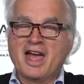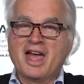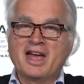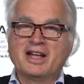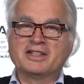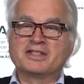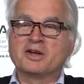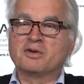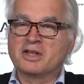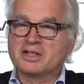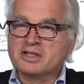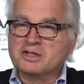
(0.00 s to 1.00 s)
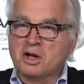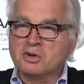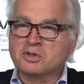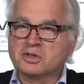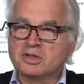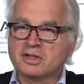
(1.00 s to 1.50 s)
And so, this
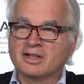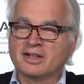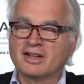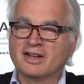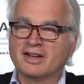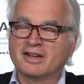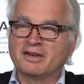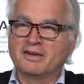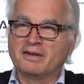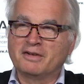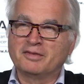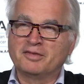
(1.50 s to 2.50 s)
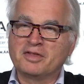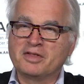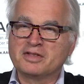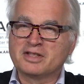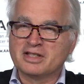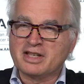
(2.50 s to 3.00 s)
notion of
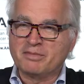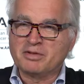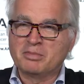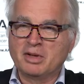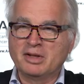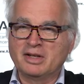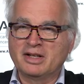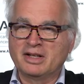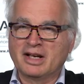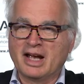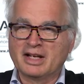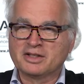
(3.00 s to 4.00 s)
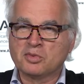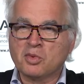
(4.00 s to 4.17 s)
susceptibility to cancer,